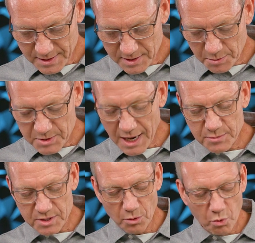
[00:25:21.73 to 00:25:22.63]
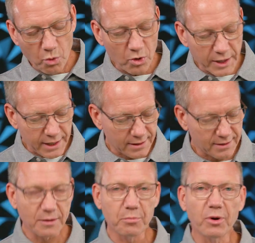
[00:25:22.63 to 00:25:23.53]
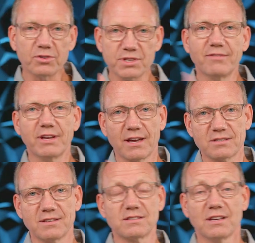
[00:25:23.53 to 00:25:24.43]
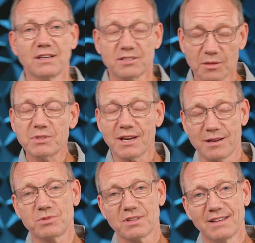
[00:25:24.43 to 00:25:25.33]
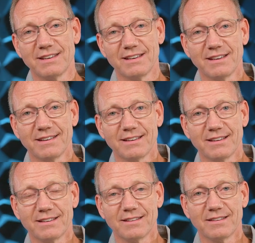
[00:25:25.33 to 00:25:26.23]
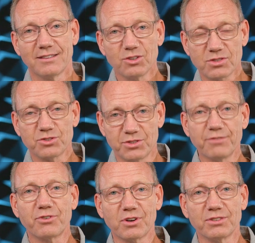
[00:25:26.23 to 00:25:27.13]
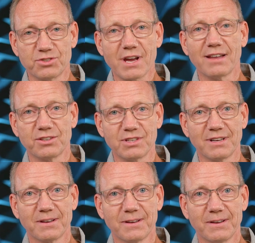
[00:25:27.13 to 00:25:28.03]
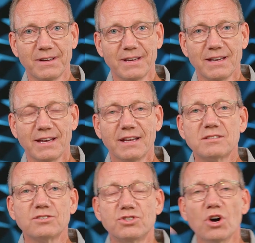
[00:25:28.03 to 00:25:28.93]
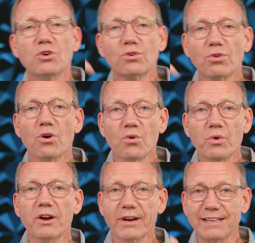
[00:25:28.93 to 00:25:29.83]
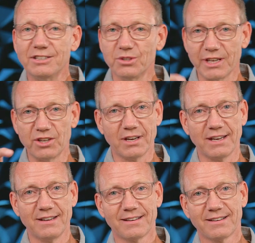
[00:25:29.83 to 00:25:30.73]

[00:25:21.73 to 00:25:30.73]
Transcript: Sometimes the warning that Paul's giving us is sometimes those things are difficult and challenging. And he says, don't grow weary in doing good. And